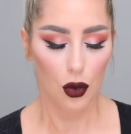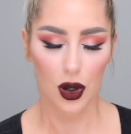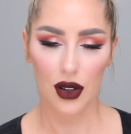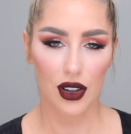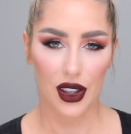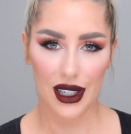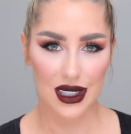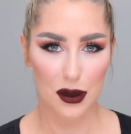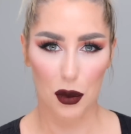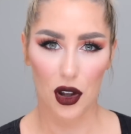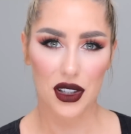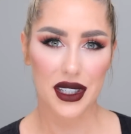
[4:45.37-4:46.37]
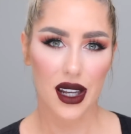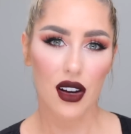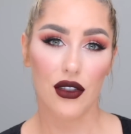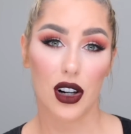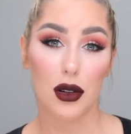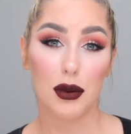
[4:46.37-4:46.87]
whatever, like small
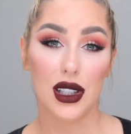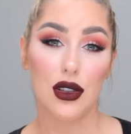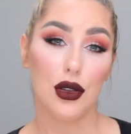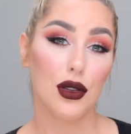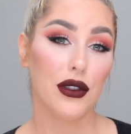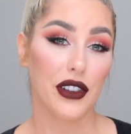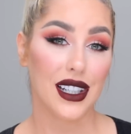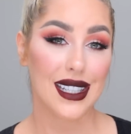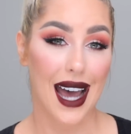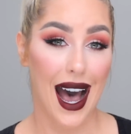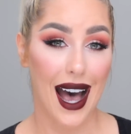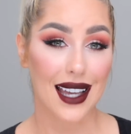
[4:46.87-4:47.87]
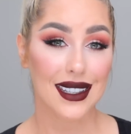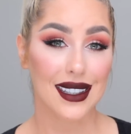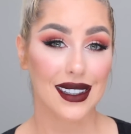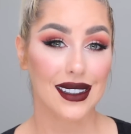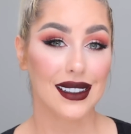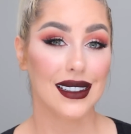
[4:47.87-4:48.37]
stuff. And I would be too afraid to
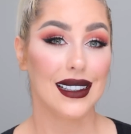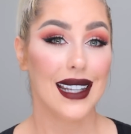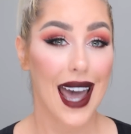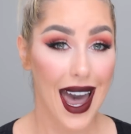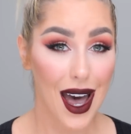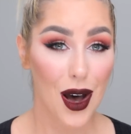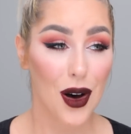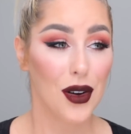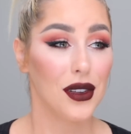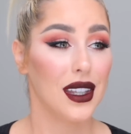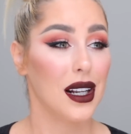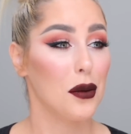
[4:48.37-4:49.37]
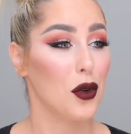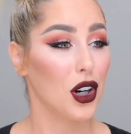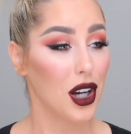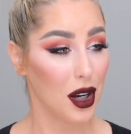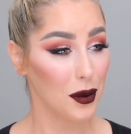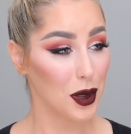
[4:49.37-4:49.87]
ask. Now that I'm
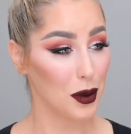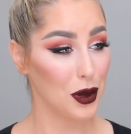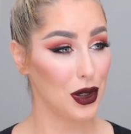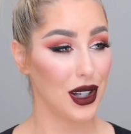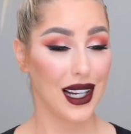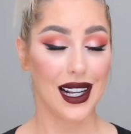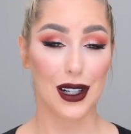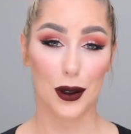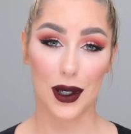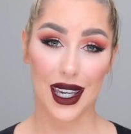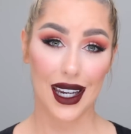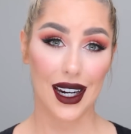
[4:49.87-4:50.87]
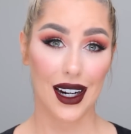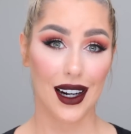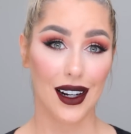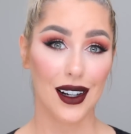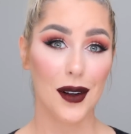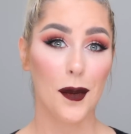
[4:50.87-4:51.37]
more comfortable and I don't
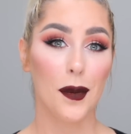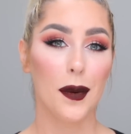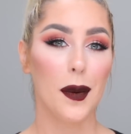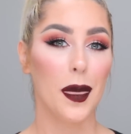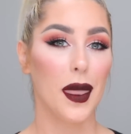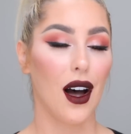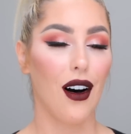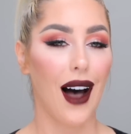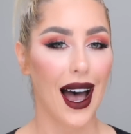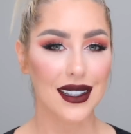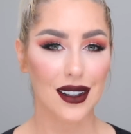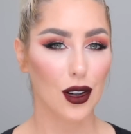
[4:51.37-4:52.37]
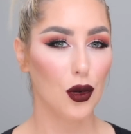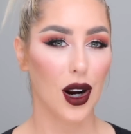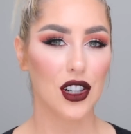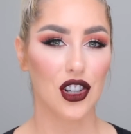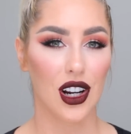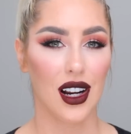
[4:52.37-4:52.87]
care, I'll ask a
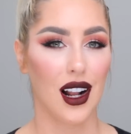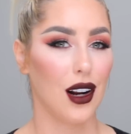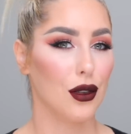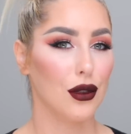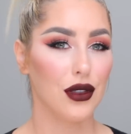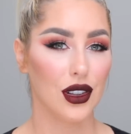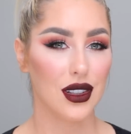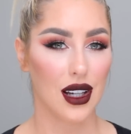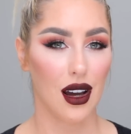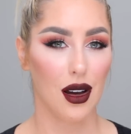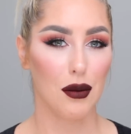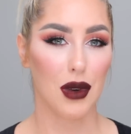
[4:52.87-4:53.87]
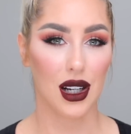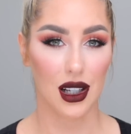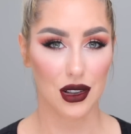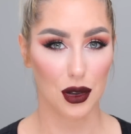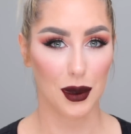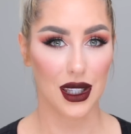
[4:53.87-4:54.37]
question. I don't feel dumb and
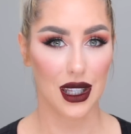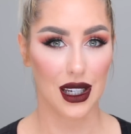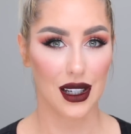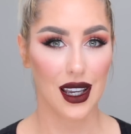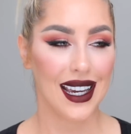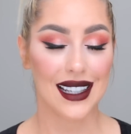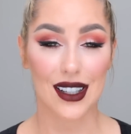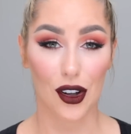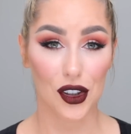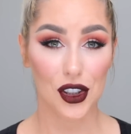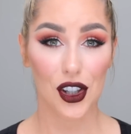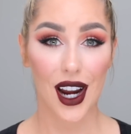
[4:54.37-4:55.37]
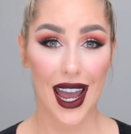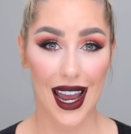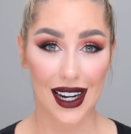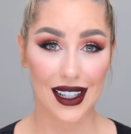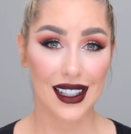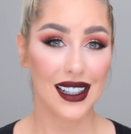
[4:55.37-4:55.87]
I do my thing. It's all in your
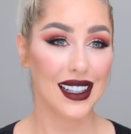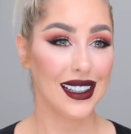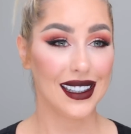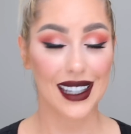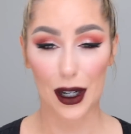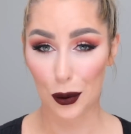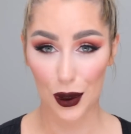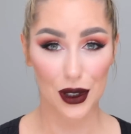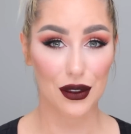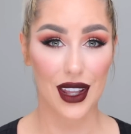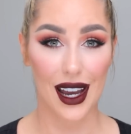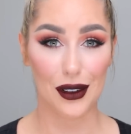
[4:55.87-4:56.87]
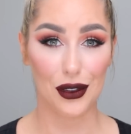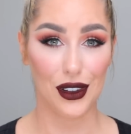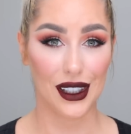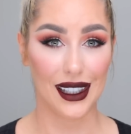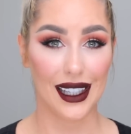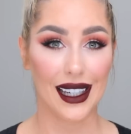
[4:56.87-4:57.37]
head get rid of that
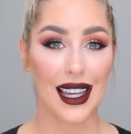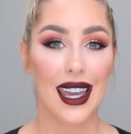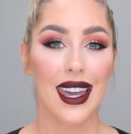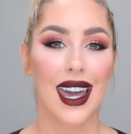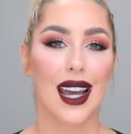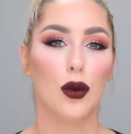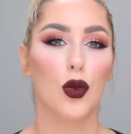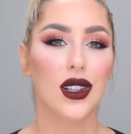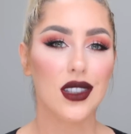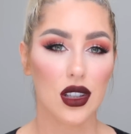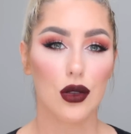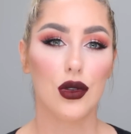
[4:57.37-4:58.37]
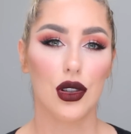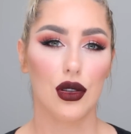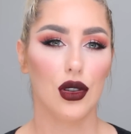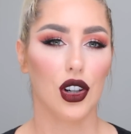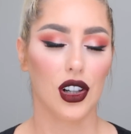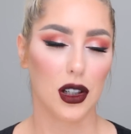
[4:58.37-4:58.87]
feeling. And once you do,
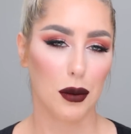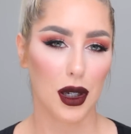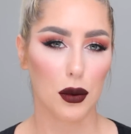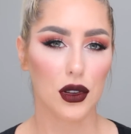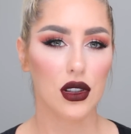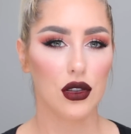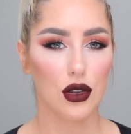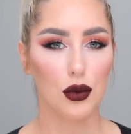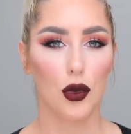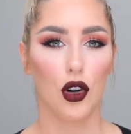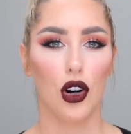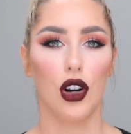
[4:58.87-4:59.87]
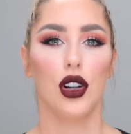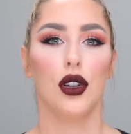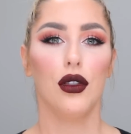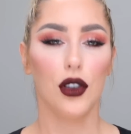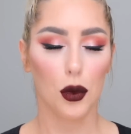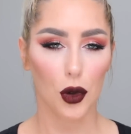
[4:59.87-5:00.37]
you're gonna be able to do more,
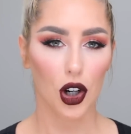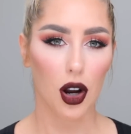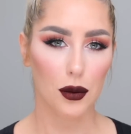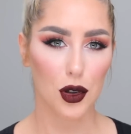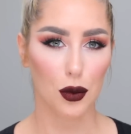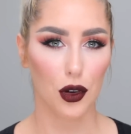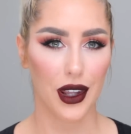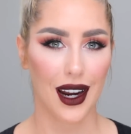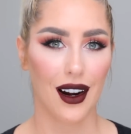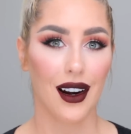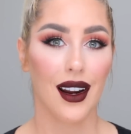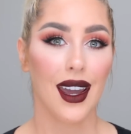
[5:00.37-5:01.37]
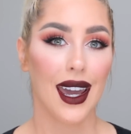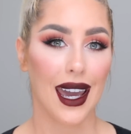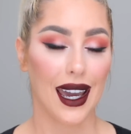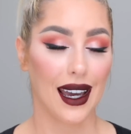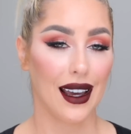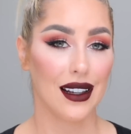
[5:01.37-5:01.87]
you feel more comfortable there,
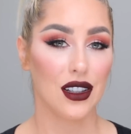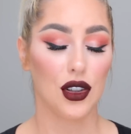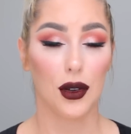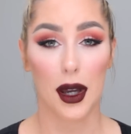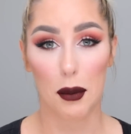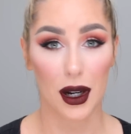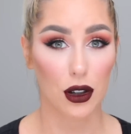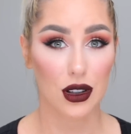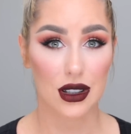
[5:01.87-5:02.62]
and you get better